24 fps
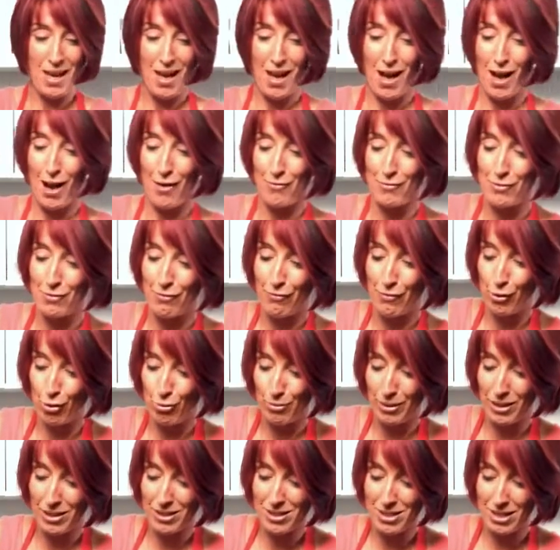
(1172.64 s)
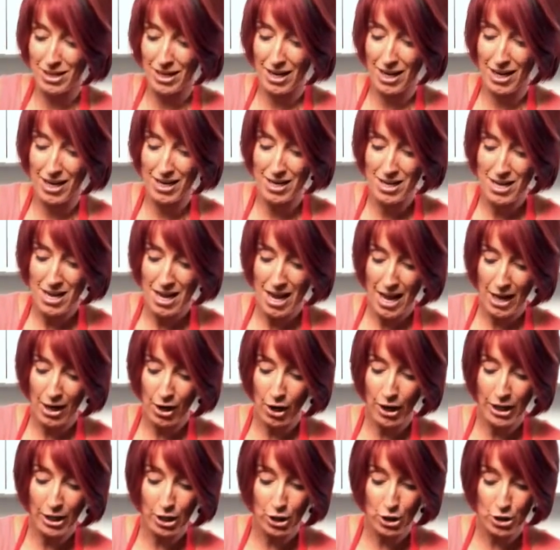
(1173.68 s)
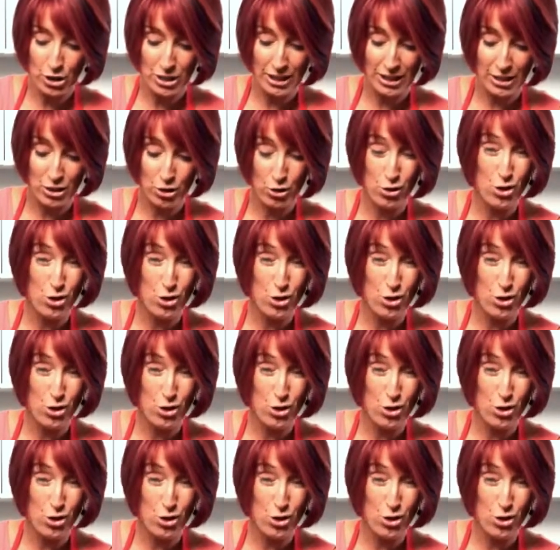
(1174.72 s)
after filming today, and I usually do,